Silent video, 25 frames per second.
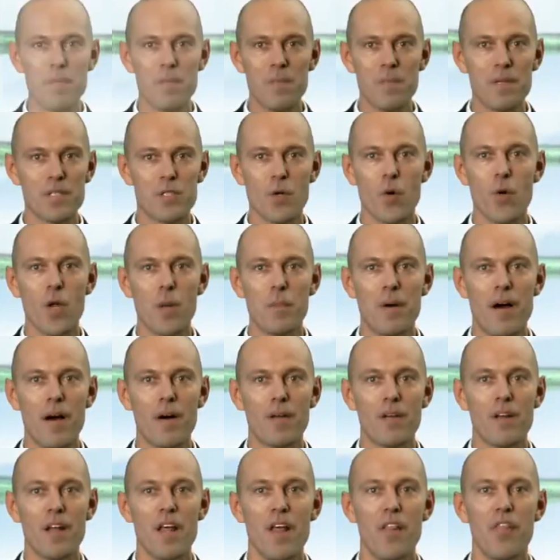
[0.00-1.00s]
It's all
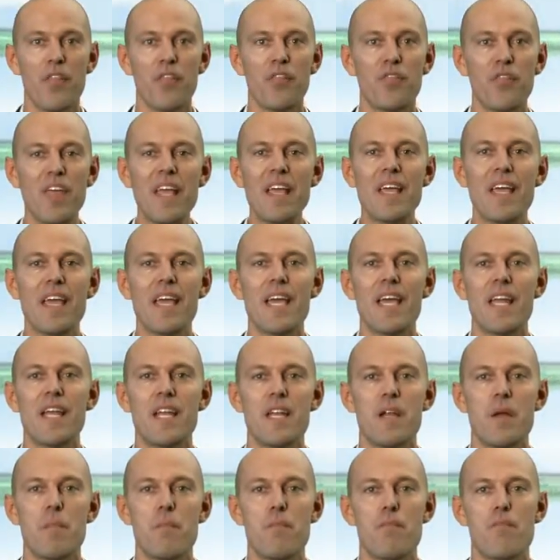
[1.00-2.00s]
about thinking in
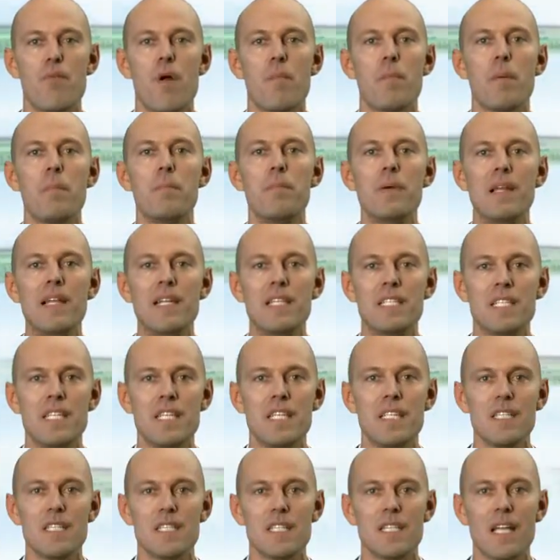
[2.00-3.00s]

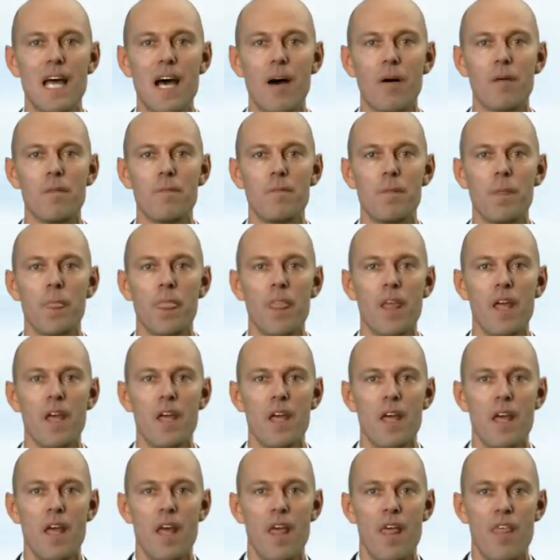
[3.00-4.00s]
probabilities. Now,
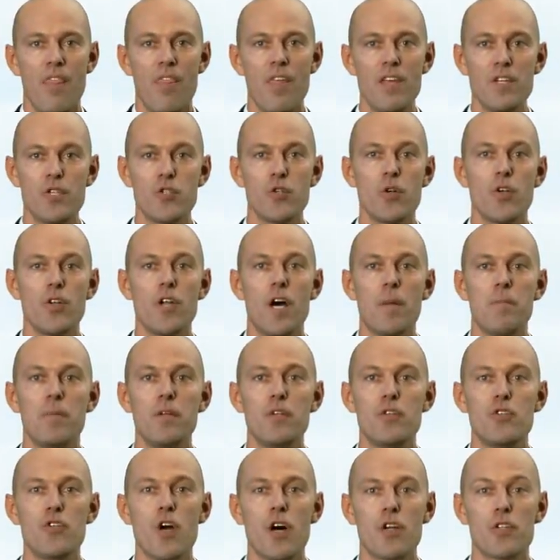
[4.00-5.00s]
this should not be
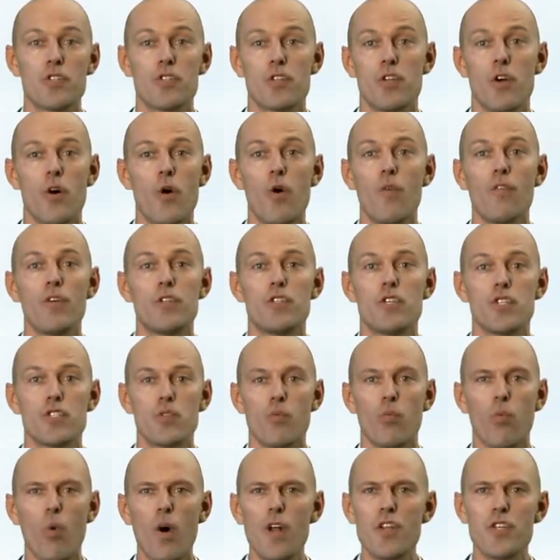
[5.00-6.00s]
judged over just
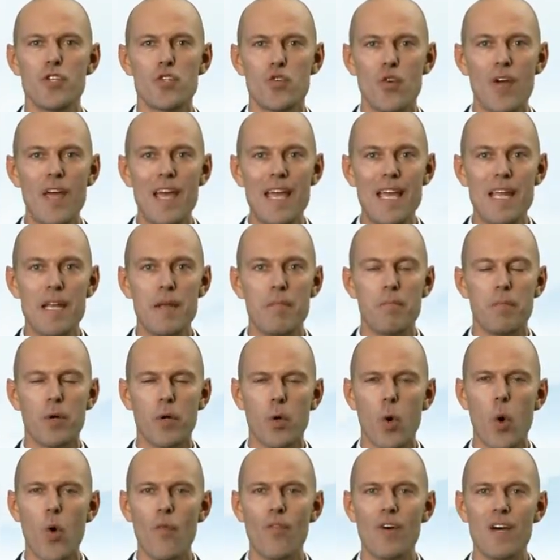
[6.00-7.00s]
one trade, but
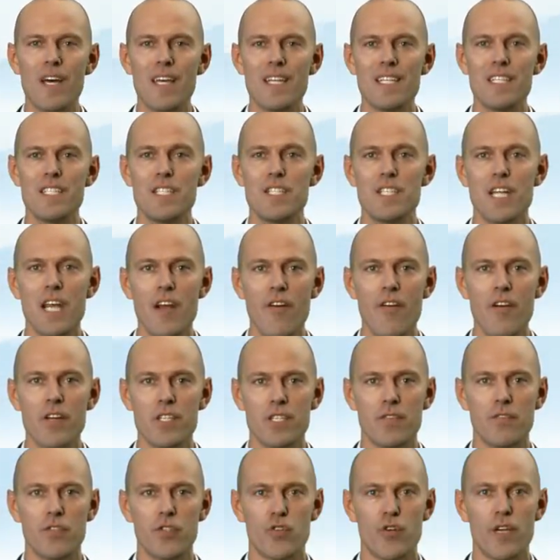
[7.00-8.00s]
over a series
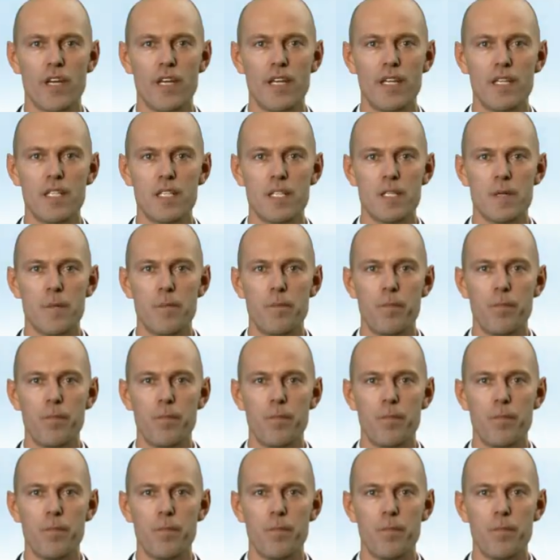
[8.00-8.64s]
of trades.